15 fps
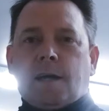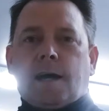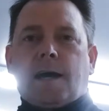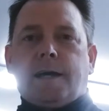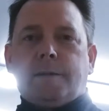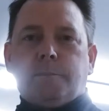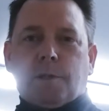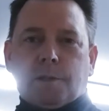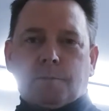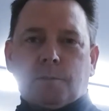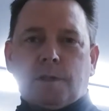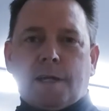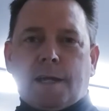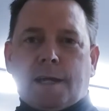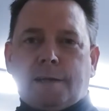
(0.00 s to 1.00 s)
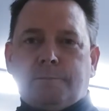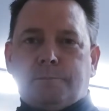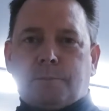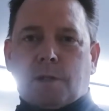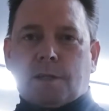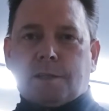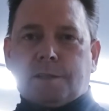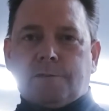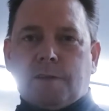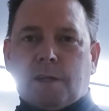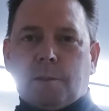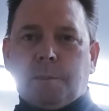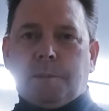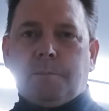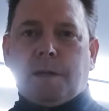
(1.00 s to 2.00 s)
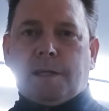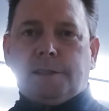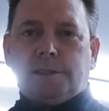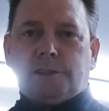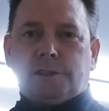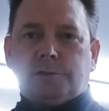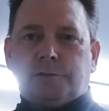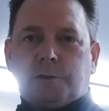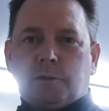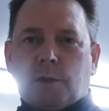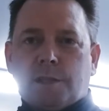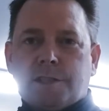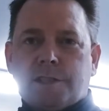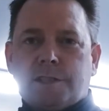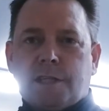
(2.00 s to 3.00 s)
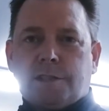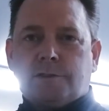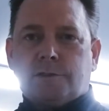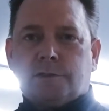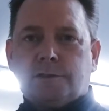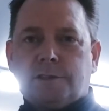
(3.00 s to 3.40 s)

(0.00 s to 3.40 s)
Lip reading: Hi, Blake Murnan, Product Development Manager for West Central.